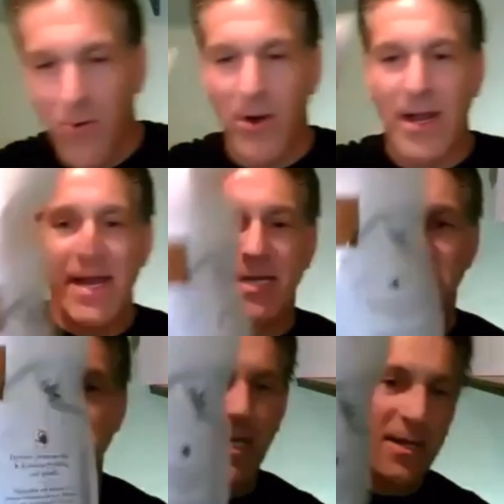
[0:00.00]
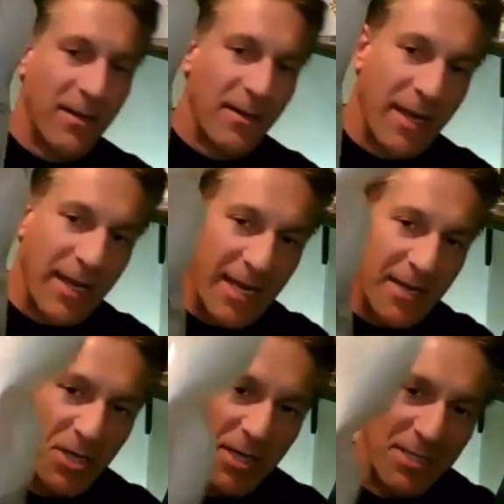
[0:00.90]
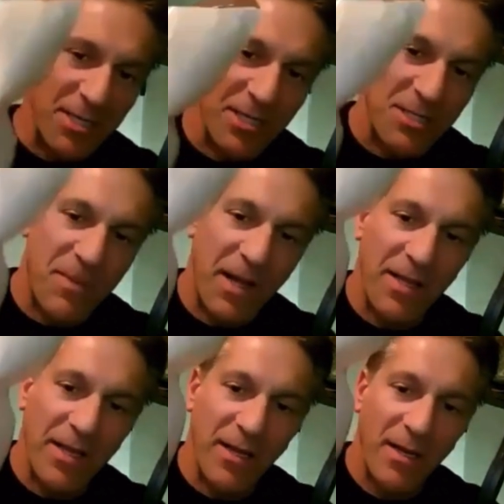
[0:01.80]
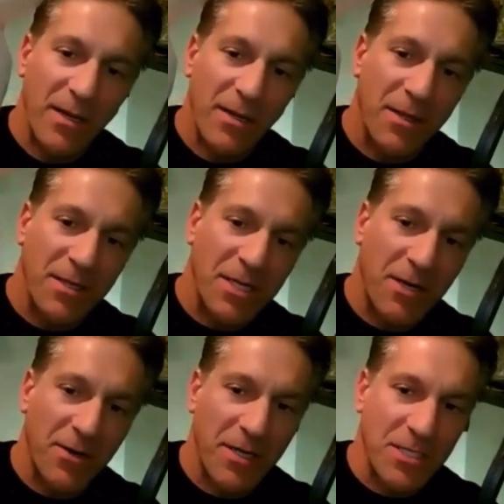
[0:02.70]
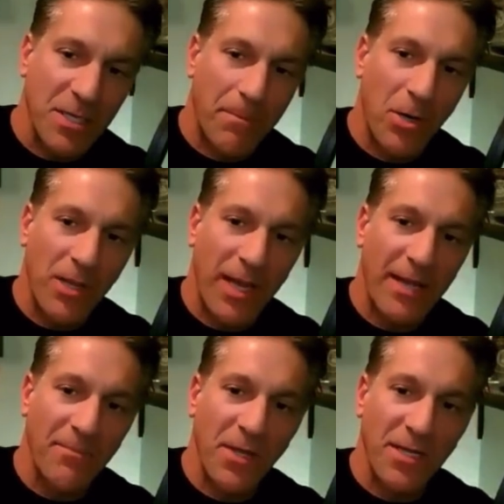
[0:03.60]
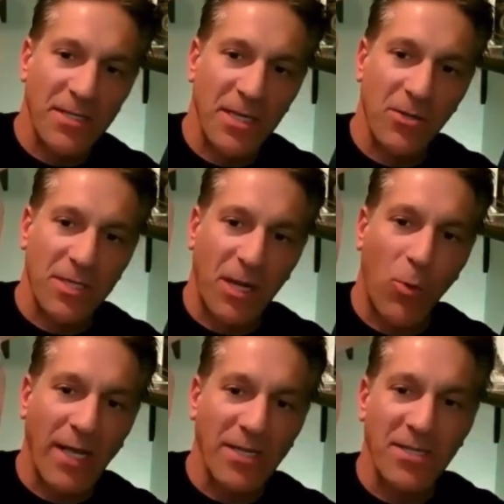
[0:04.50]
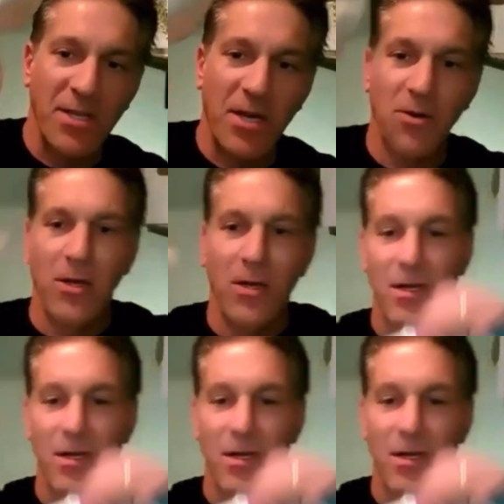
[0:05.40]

right next to me again, so you can see the spelling. This here is perlite. You can see it looks like white snow.